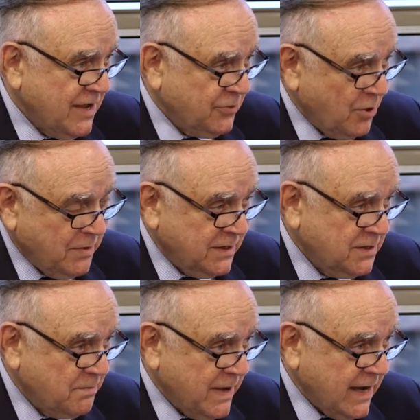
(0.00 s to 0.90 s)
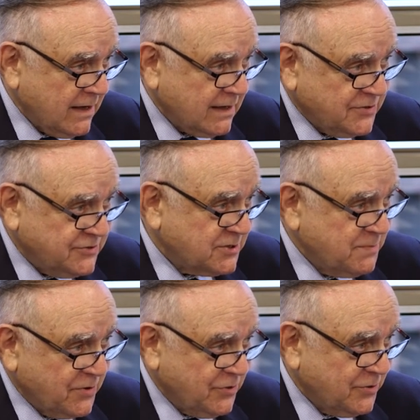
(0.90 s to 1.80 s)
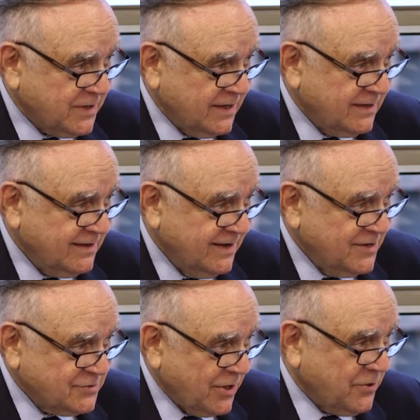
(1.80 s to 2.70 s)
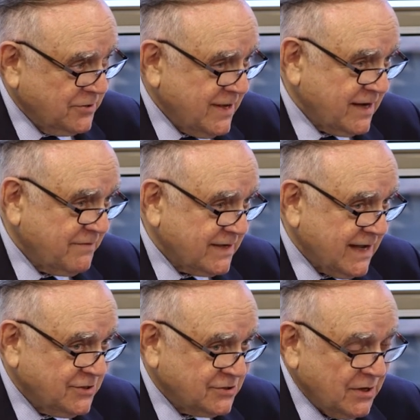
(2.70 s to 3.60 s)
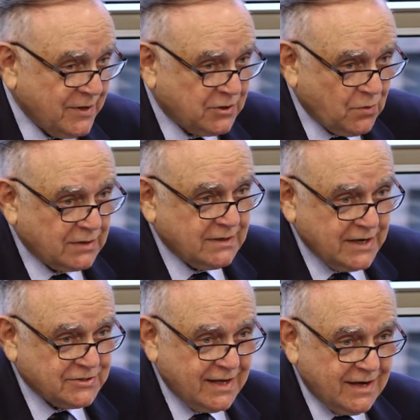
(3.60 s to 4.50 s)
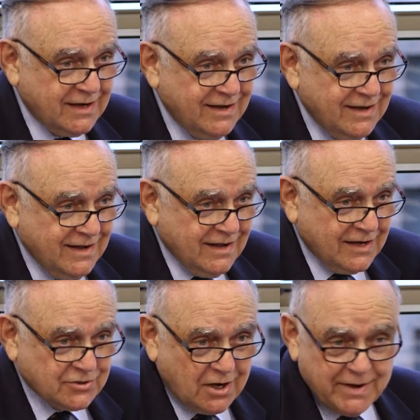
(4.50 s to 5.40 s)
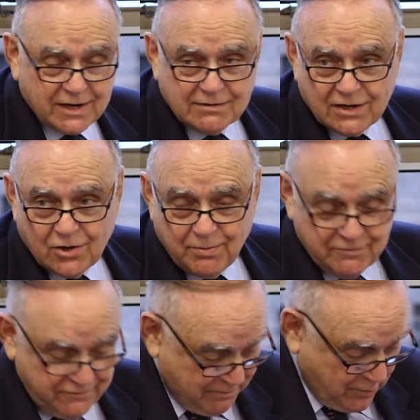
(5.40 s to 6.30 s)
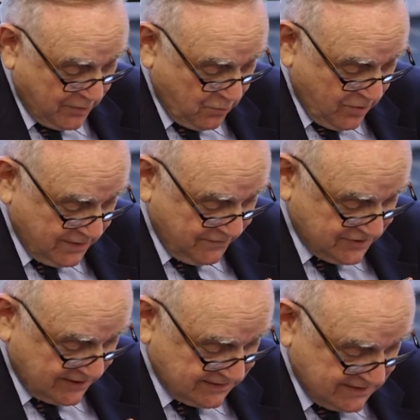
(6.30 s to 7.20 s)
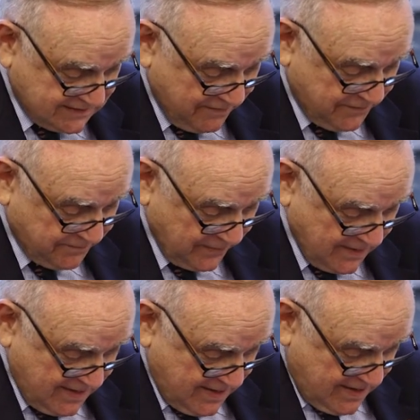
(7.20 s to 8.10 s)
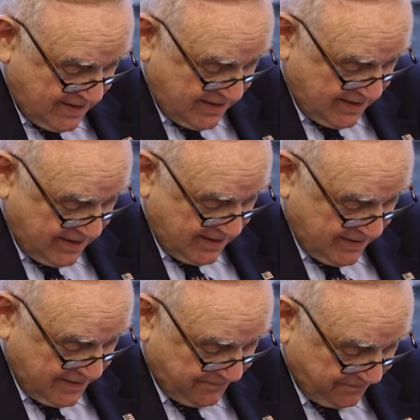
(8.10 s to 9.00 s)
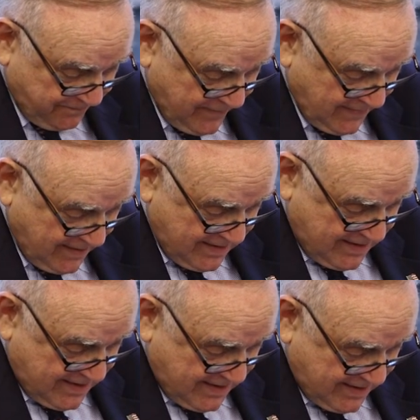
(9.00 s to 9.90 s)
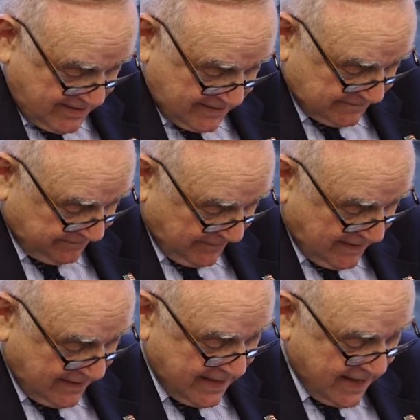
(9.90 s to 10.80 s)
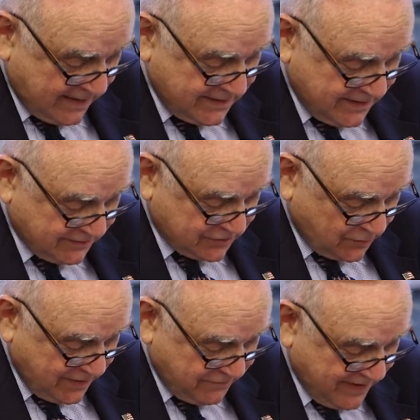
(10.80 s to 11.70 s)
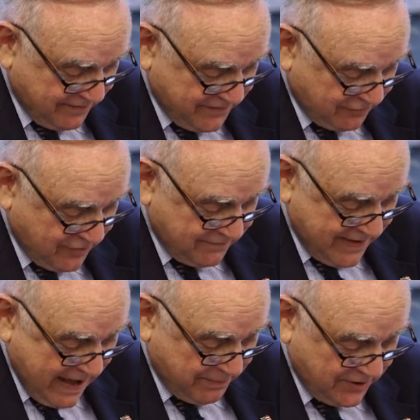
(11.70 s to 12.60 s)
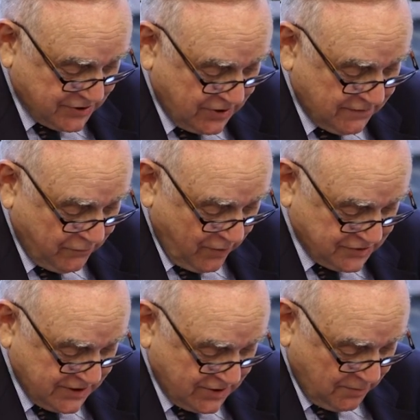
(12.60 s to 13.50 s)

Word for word: had no money in the bank, had a six-month-old kid, so I couldn't take a vacation. I went to work the next day. I started my career golf February 1 of 67. Um, um, I had a near 25-year run of happiness and good fortune at